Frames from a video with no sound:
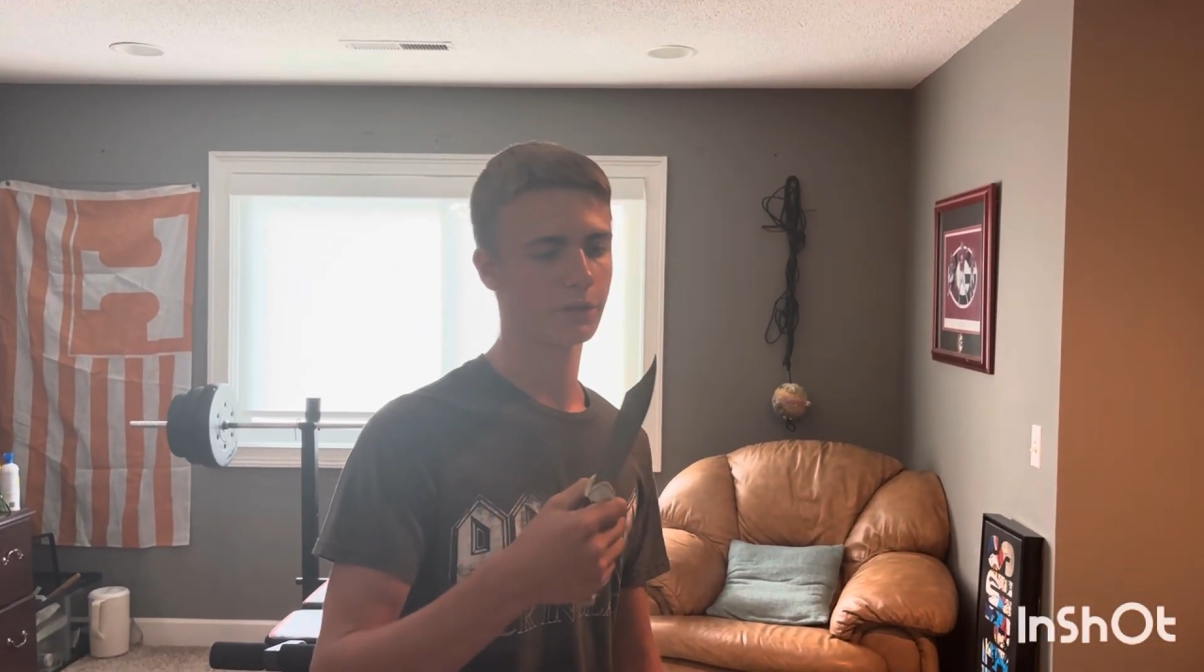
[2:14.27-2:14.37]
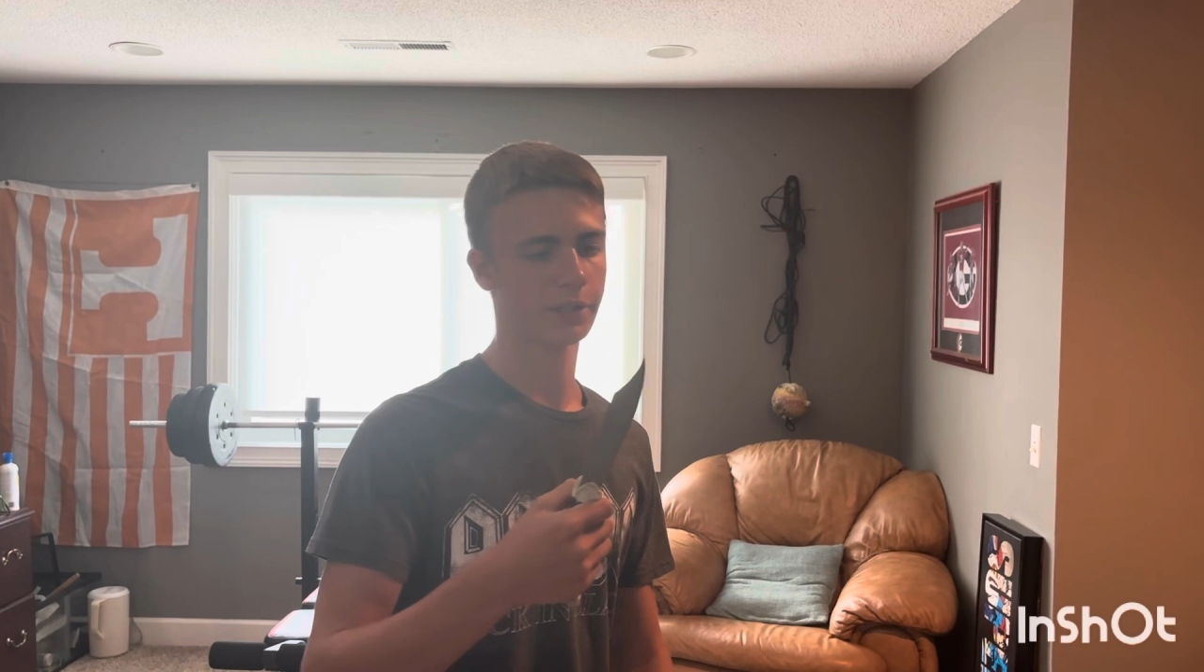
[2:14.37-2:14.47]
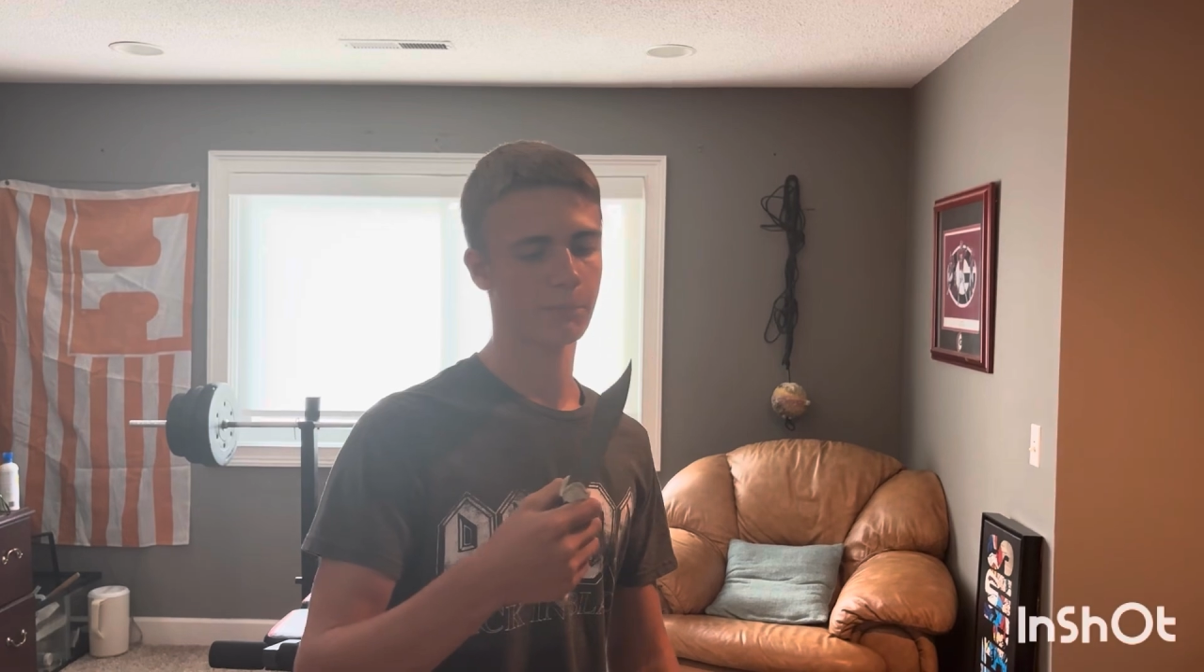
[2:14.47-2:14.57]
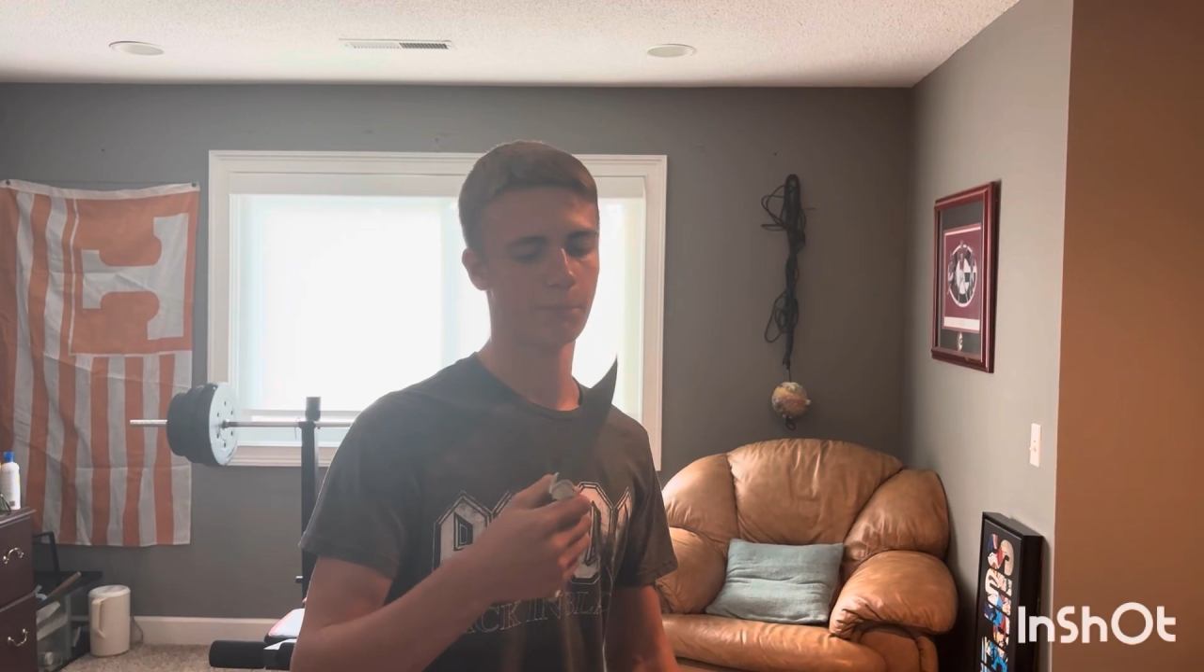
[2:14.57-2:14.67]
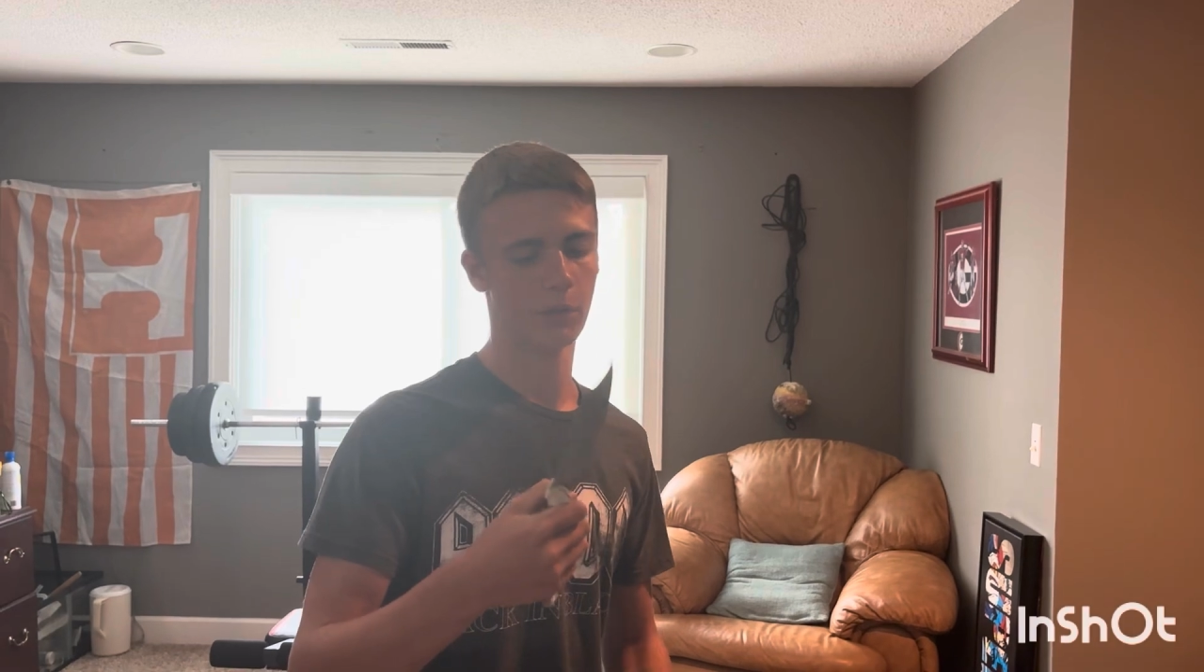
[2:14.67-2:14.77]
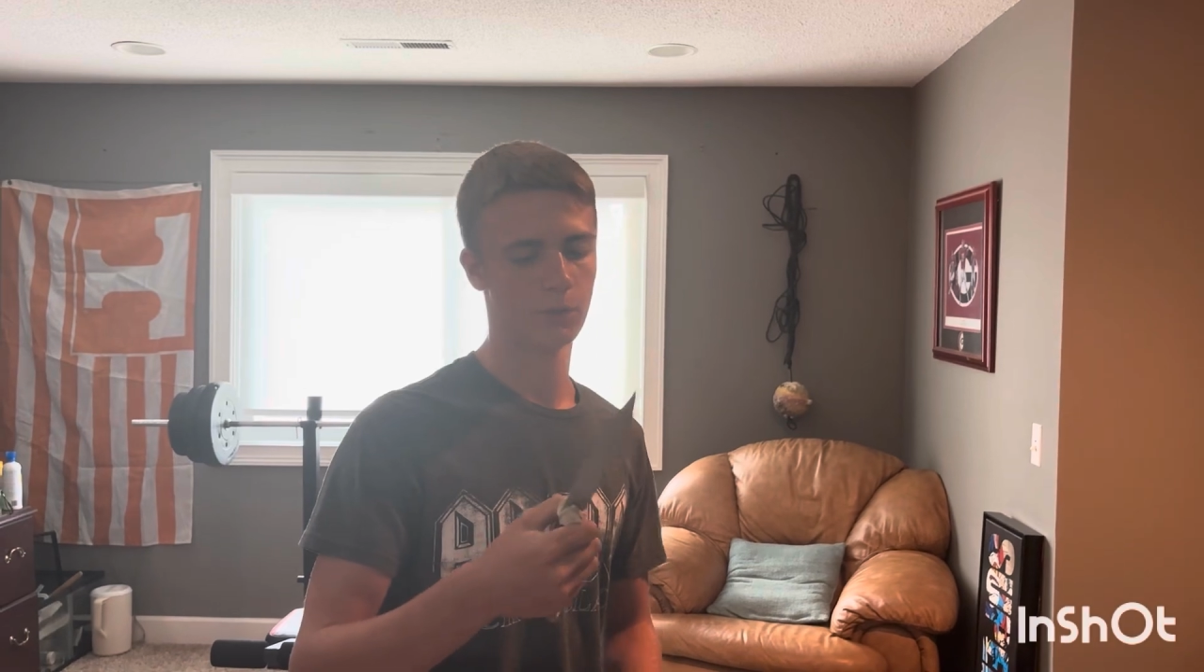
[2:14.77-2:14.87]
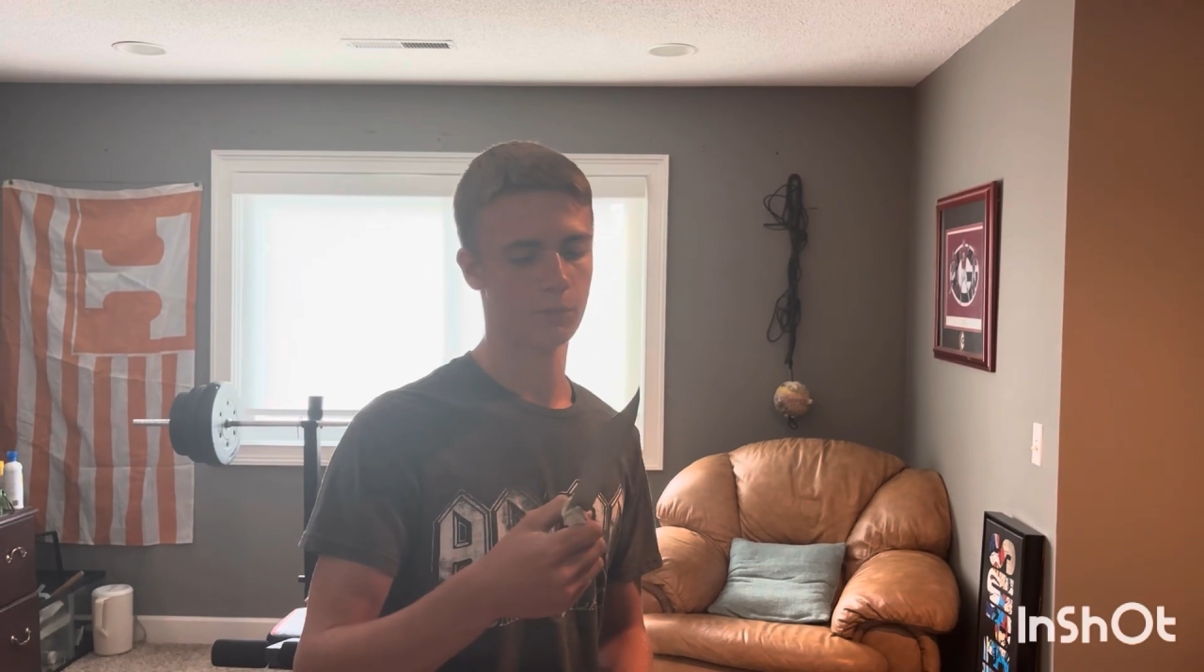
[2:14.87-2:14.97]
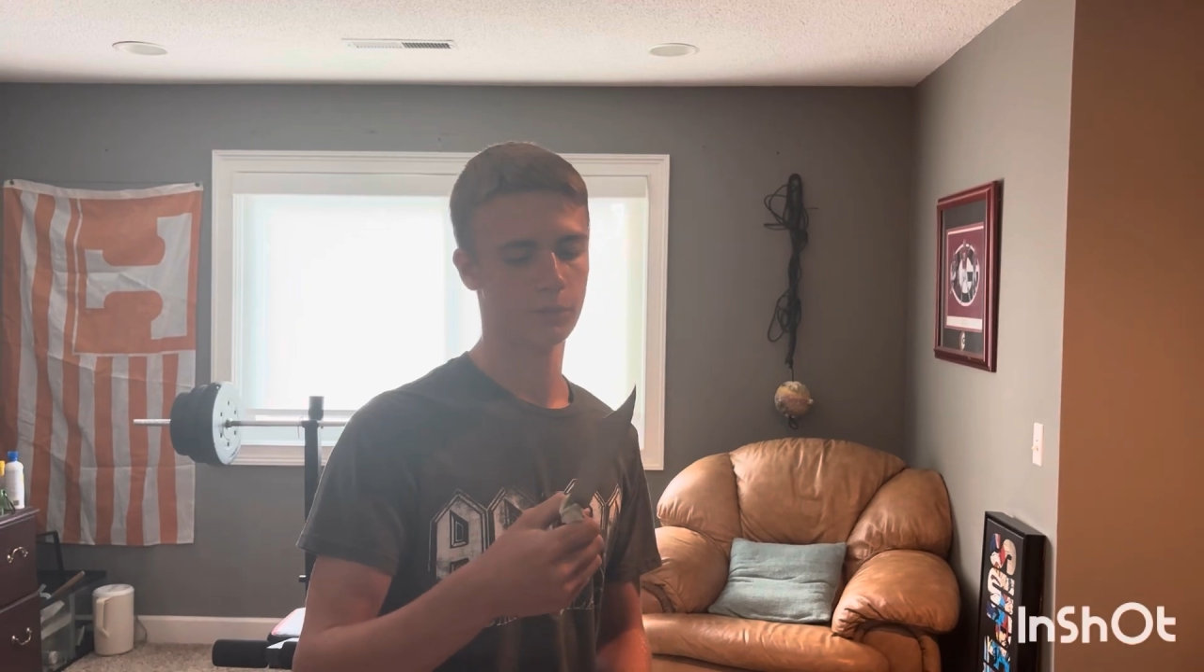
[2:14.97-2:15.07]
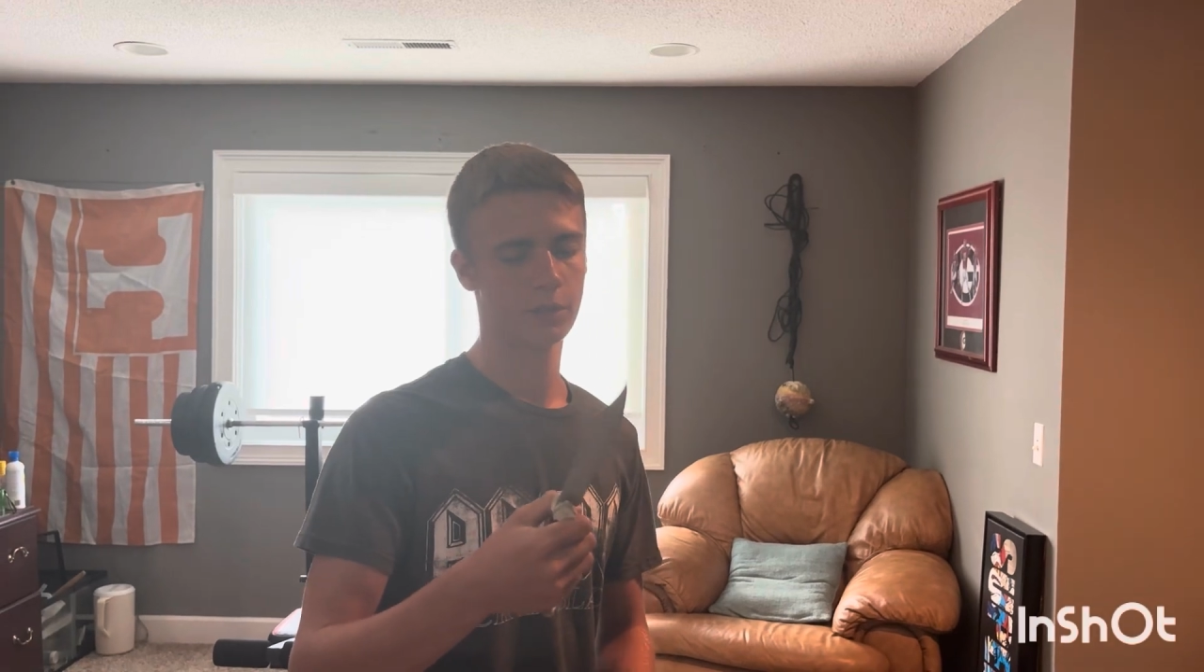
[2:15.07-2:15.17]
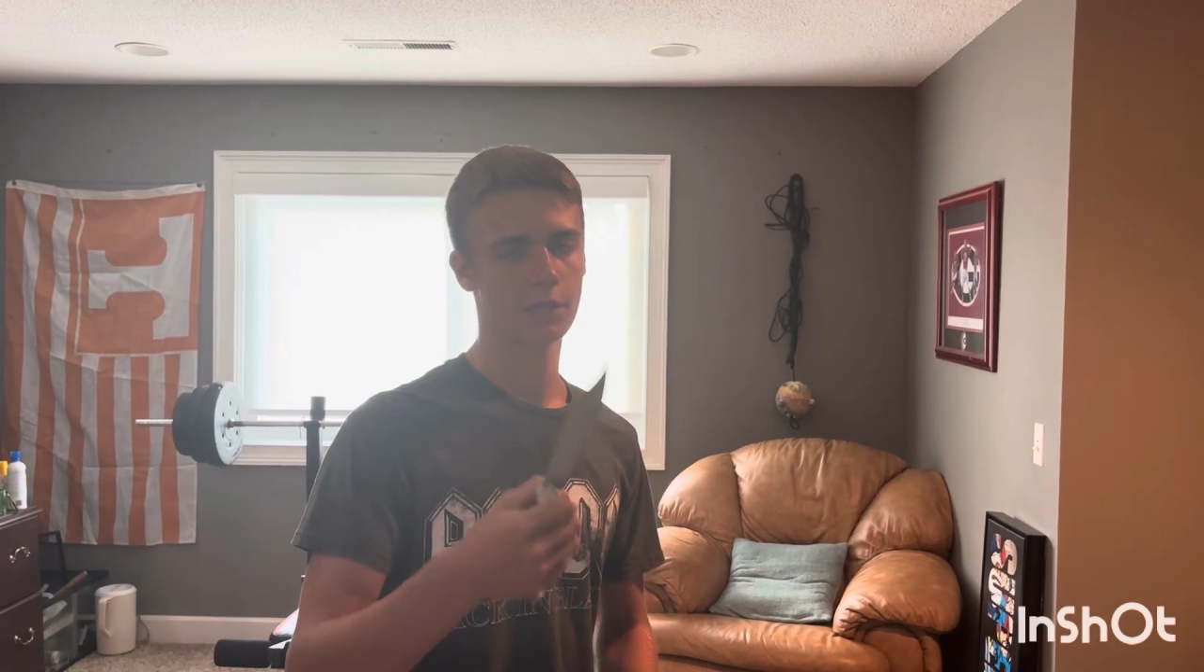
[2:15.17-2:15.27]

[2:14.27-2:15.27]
like a bone,